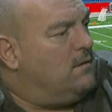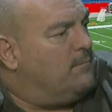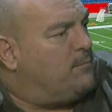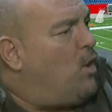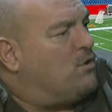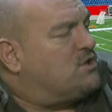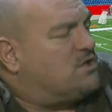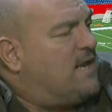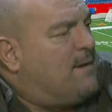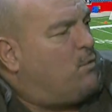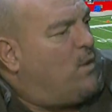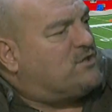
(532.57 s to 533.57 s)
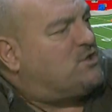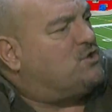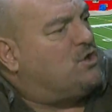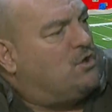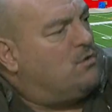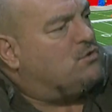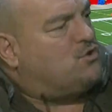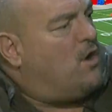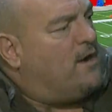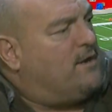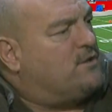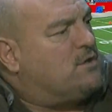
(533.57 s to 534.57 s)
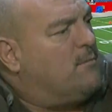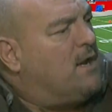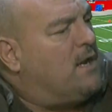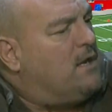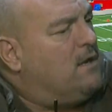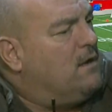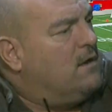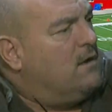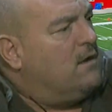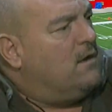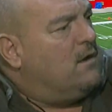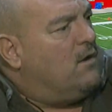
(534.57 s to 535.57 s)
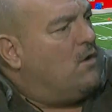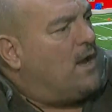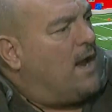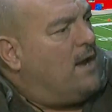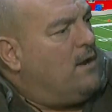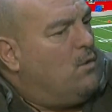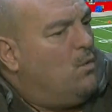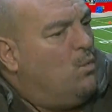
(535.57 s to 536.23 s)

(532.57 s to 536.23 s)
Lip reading: pose the same question to you, Johnny, or to me, okay?